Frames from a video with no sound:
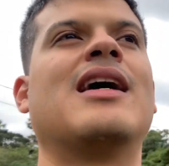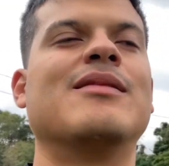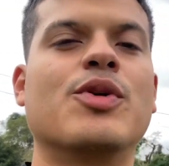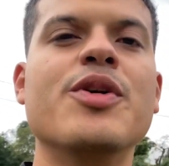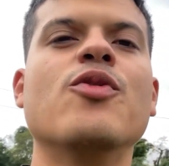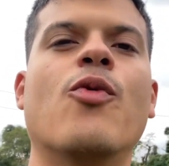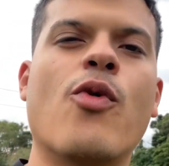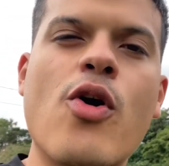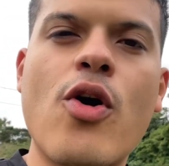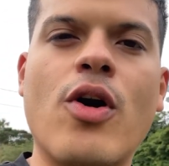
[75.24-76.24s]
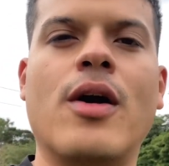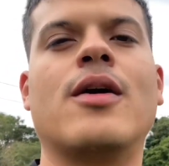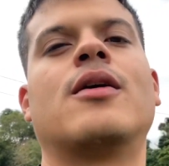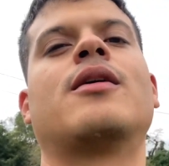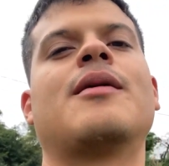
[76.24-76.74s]
I'm going to
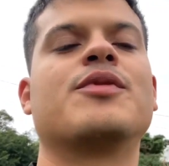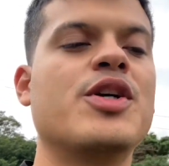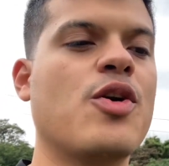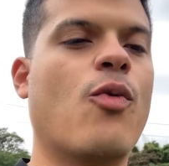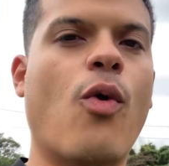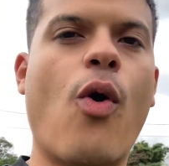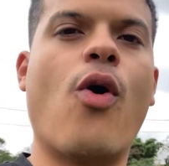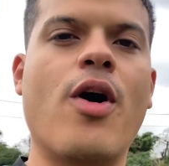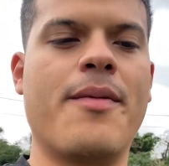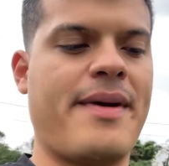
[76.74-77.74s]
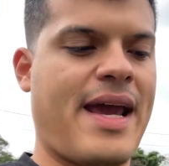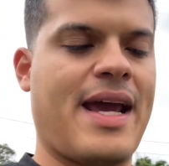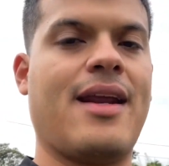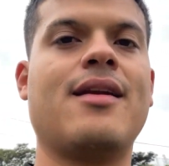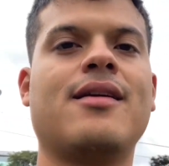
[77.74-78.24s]
war,
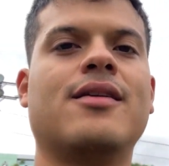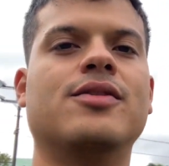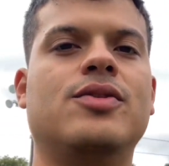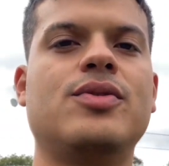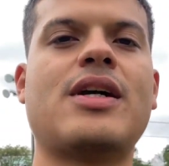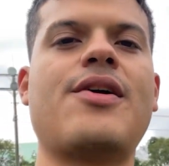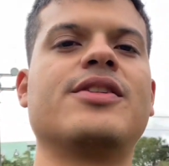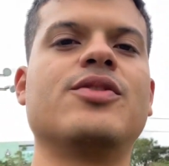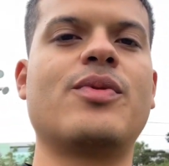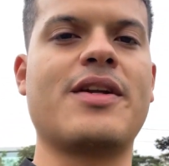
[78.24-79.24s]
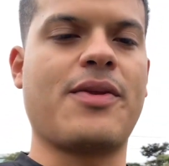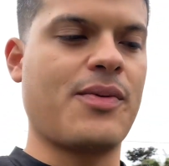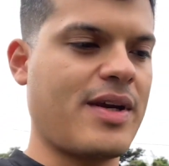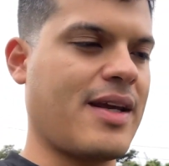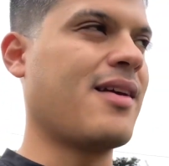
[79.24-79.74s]
man, in
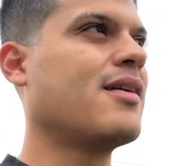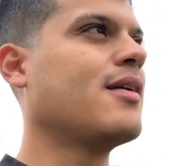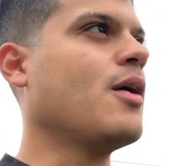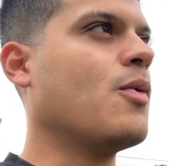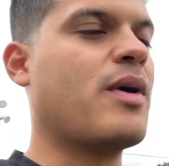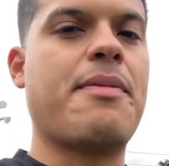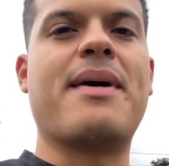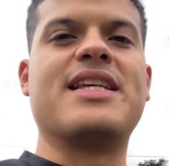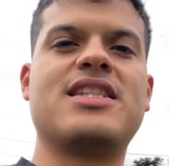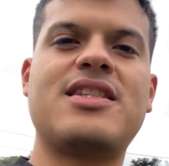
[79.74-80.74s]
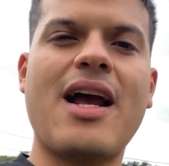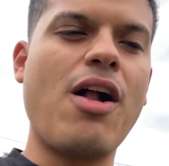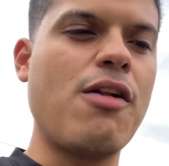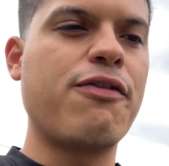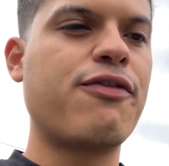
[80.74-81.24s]
2023 with
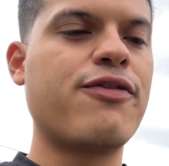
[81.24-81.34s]
myself.